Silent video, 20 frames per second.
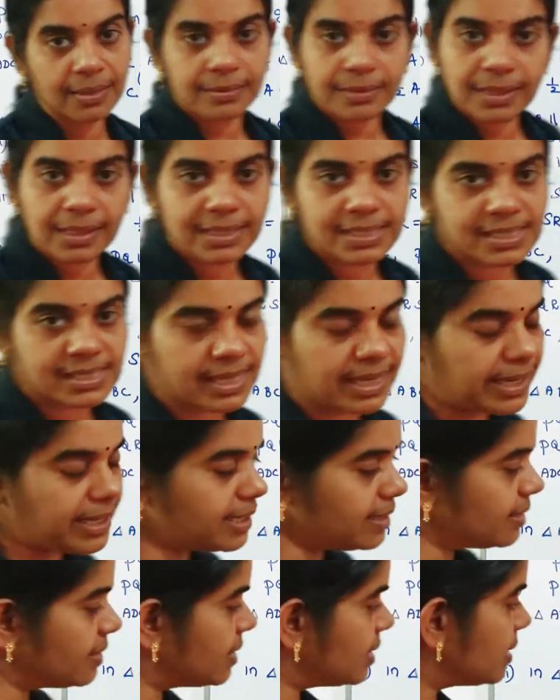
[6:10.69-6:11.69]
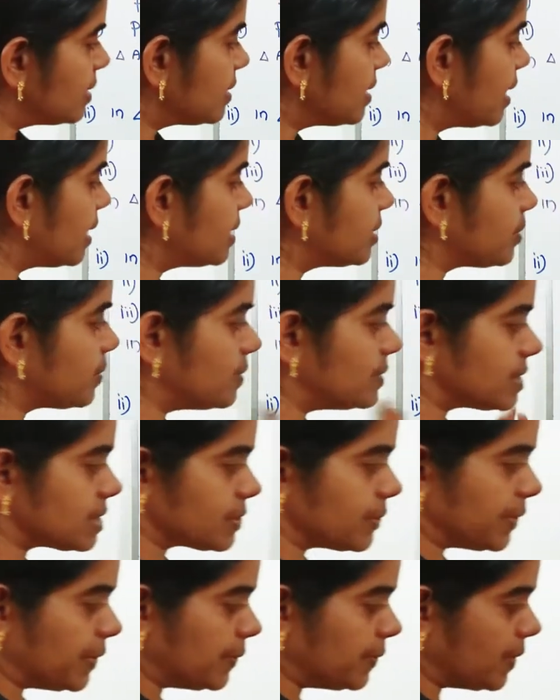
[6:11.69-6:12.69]
Third side, that
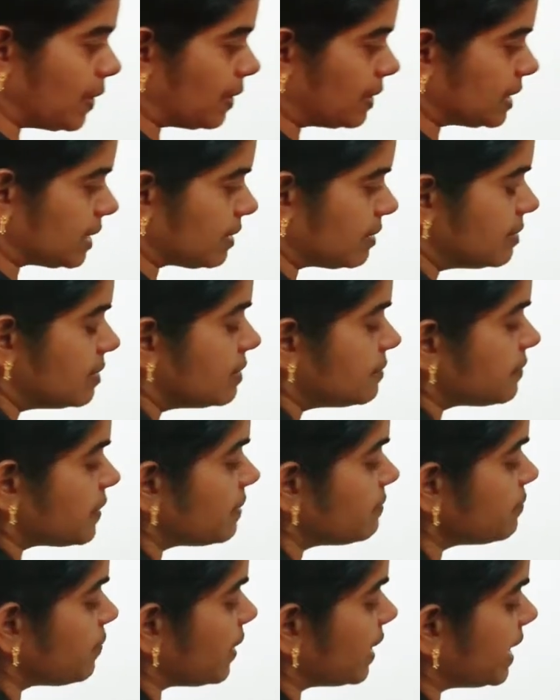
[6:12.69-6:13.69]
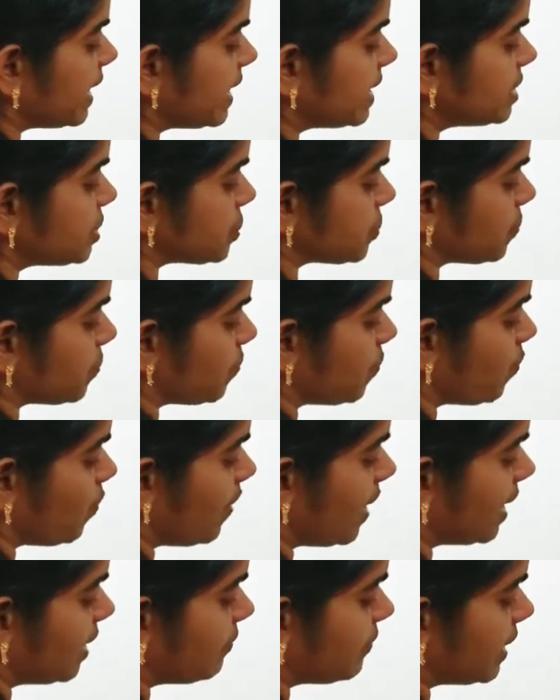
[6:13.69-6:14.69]
also you got. From 1 and 2,
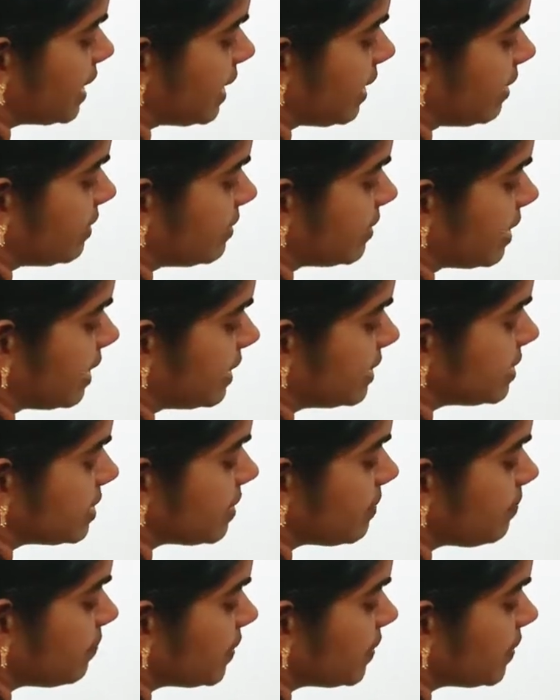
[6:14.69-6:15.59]
what we can write?